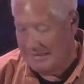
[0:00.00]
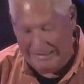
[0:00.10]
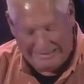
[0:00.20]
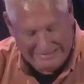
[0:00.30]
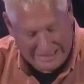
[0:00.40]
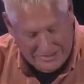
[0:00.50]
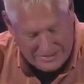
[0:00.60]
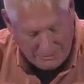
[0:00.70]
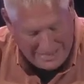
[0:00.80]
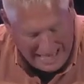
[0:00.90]
Uh,
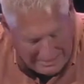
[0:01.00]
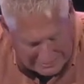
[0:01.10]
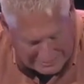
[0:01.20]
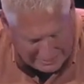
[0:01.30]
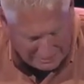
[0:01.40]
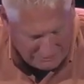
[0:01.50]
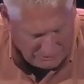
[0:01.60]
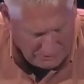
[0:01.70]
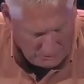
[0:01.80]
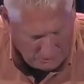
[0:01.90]
that's the reality
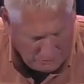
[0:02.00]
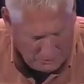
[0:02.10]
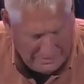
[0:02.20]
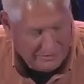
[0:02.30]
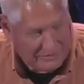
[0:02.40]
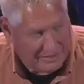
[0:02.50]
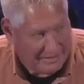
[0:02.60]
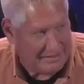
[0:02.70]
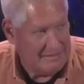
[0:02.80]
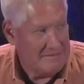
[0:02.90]
of the world we live
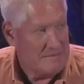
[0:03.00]
today.